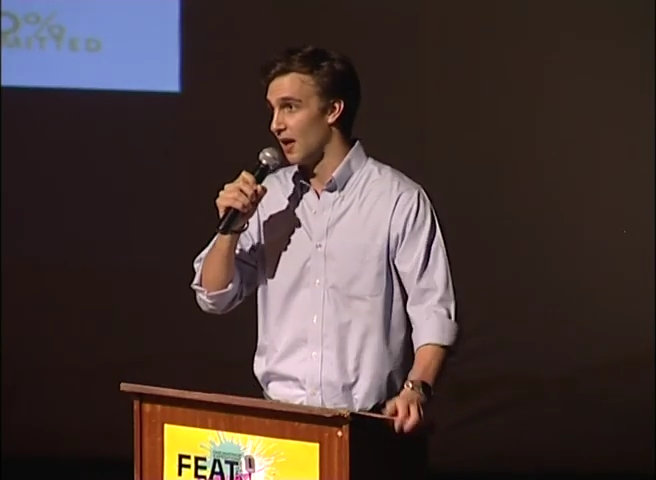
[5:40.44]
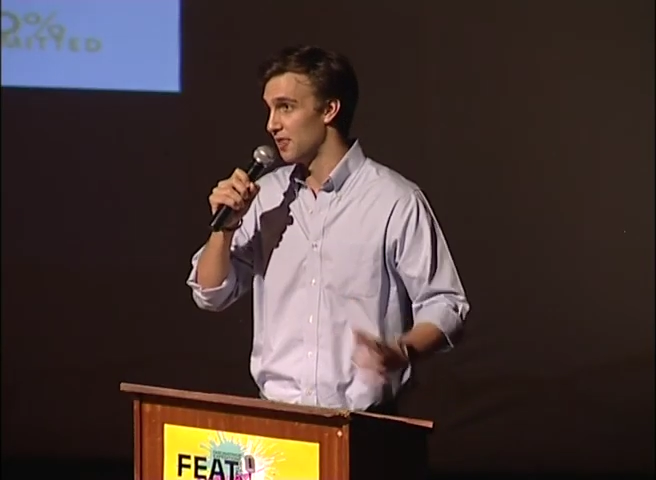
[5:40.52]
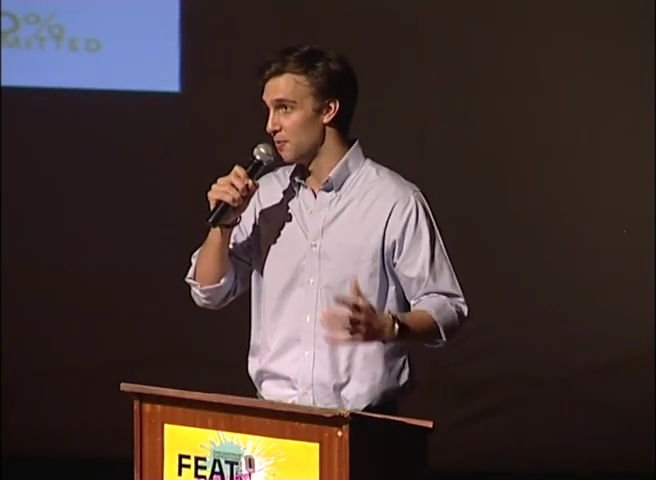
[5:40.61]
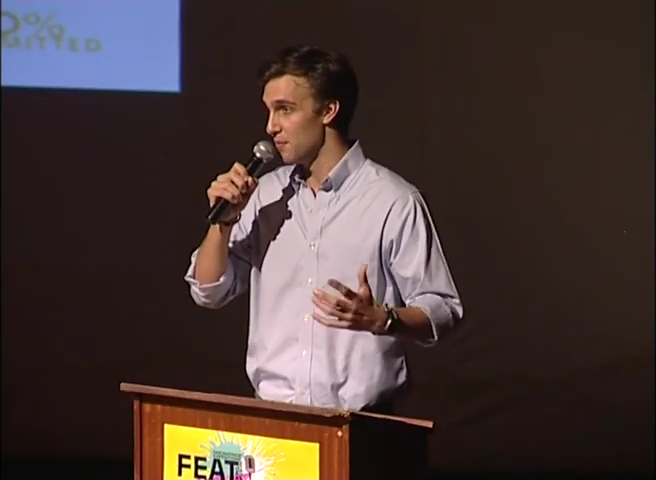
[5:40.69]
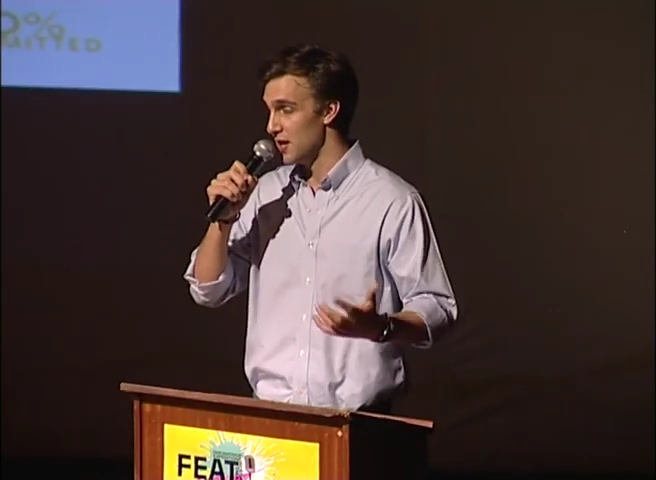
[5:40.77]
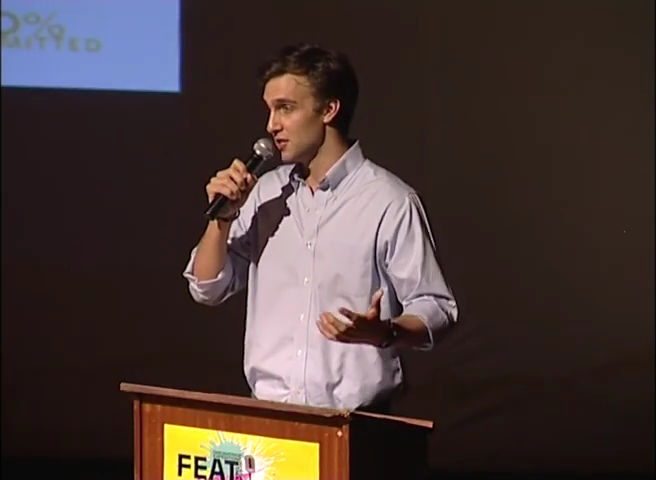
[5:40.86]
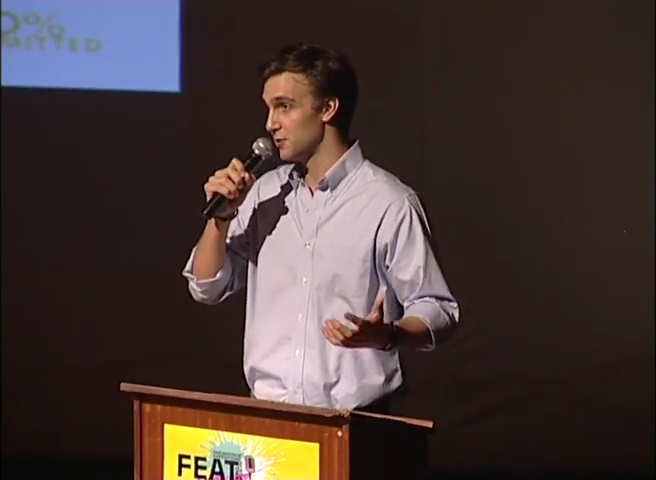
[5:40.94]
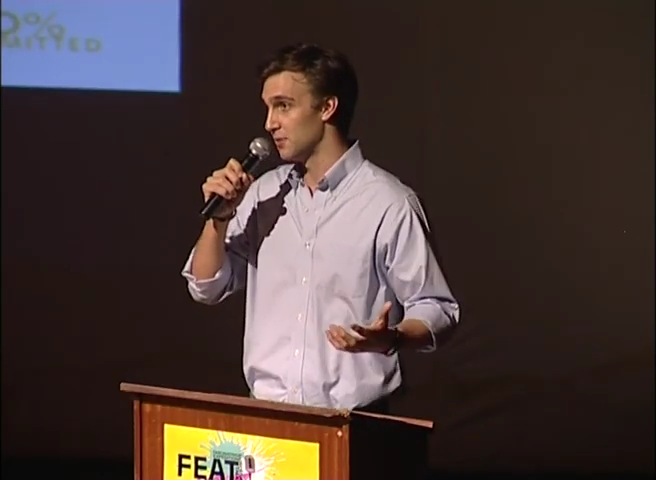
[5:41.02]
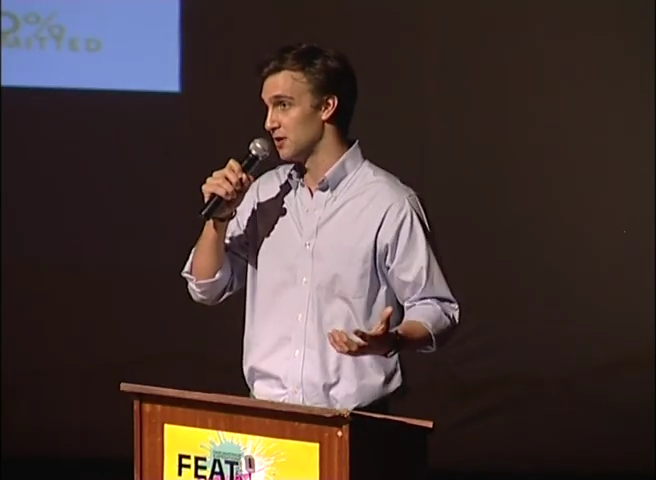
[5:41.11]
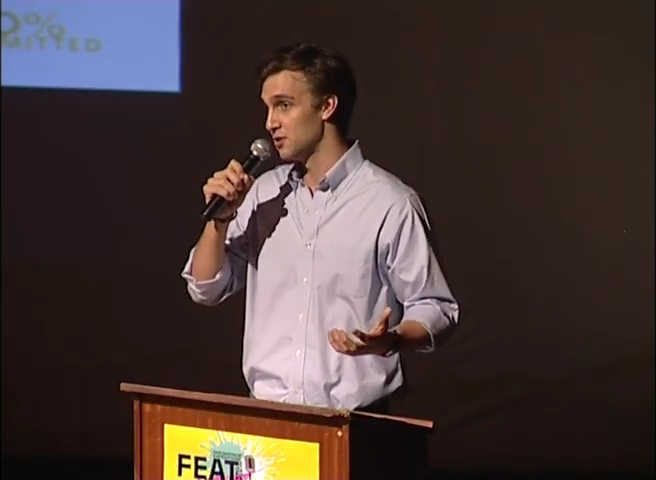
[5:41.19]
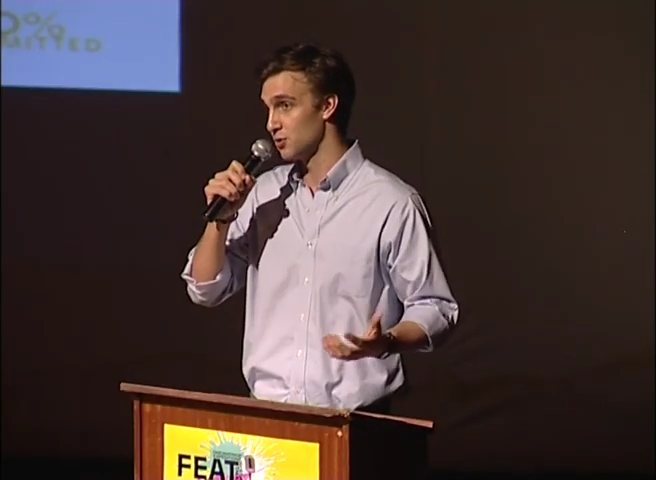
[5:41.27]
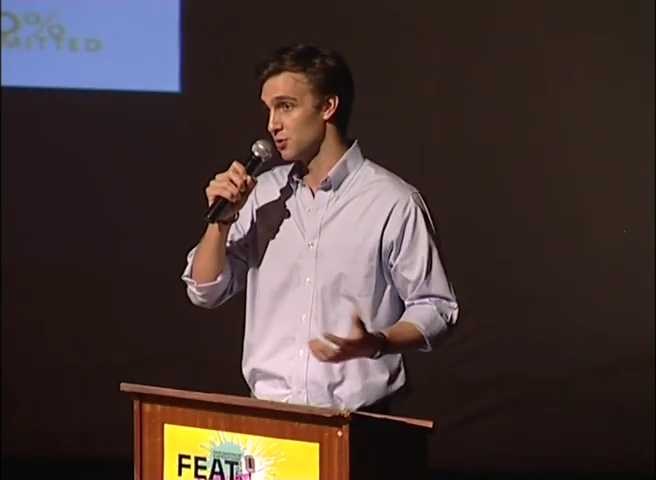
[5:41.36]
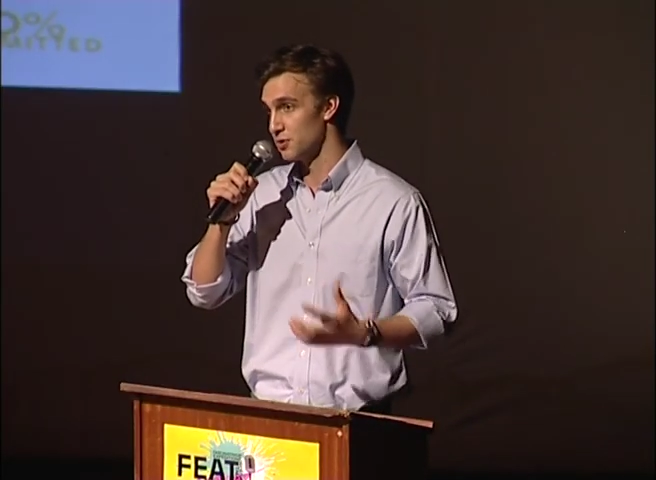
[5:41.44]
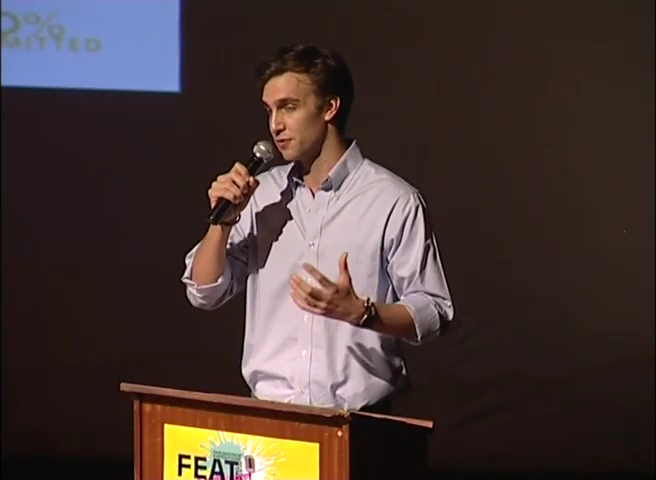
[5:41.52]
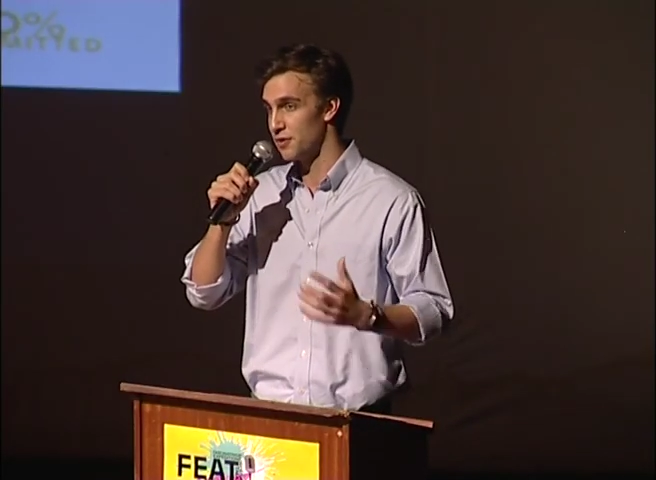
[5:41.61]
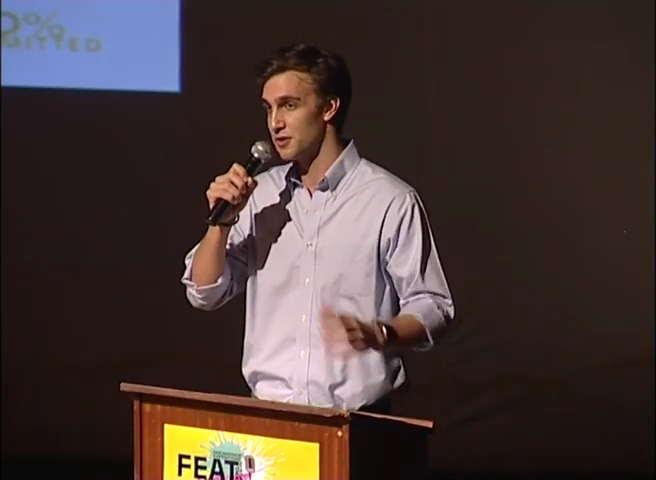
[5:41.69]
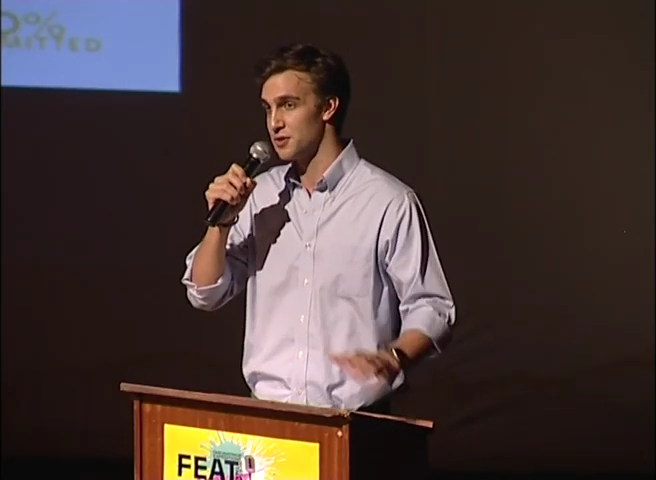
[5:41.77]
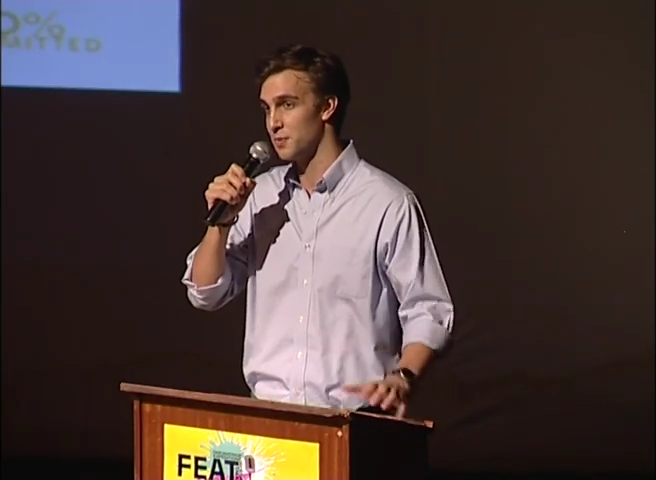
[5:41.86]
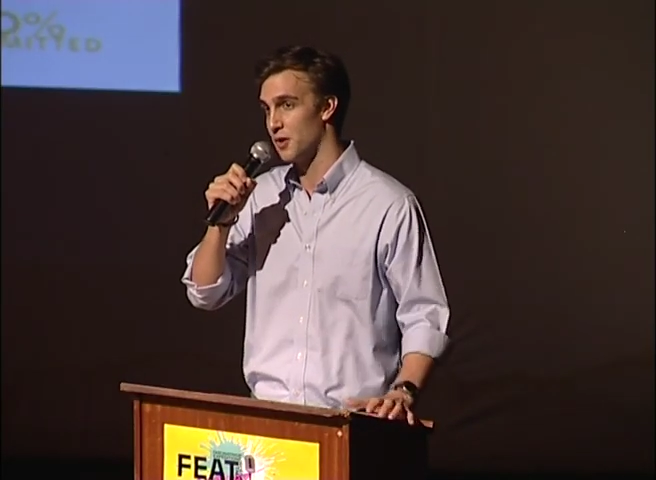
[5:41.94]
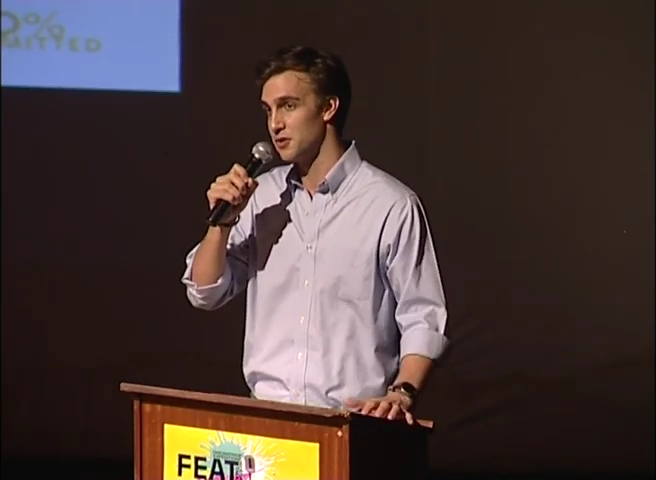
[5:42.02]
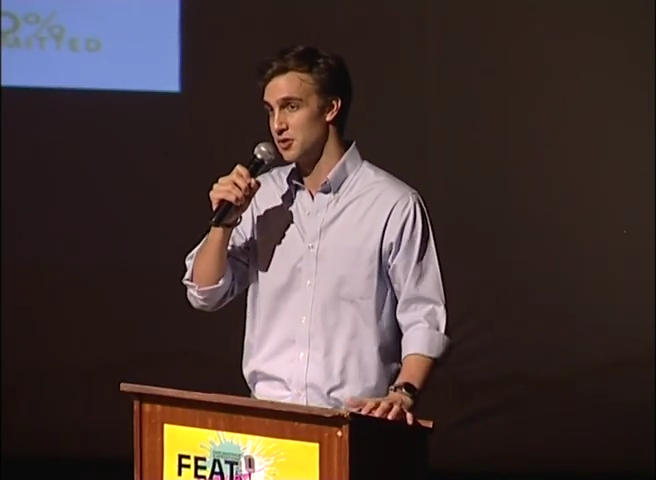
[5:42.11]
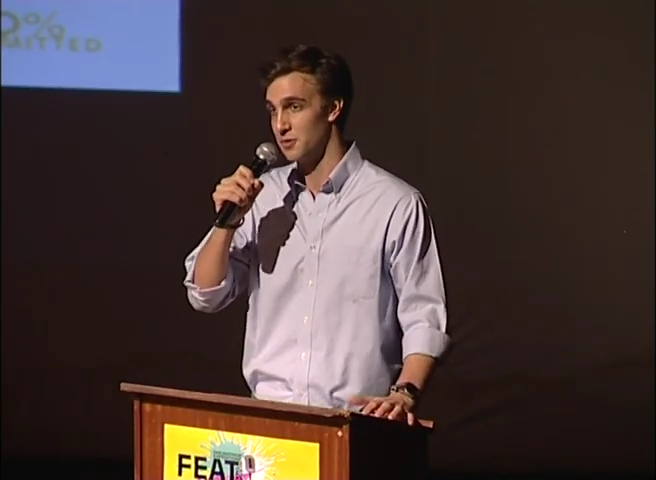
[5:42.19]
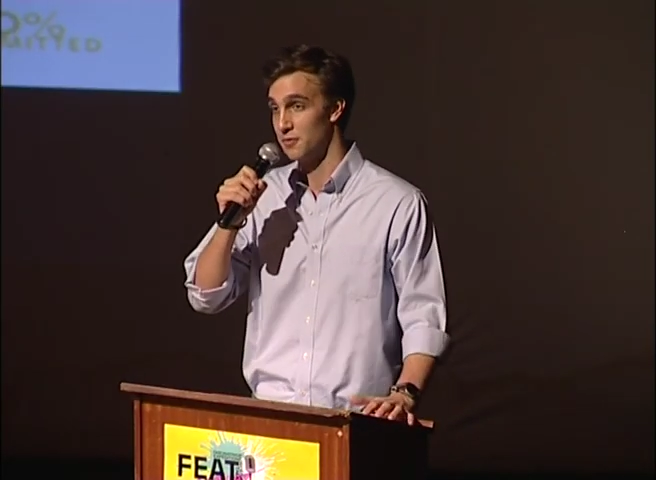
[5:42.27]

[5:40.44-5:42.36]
the measurement tools for the sponsorship,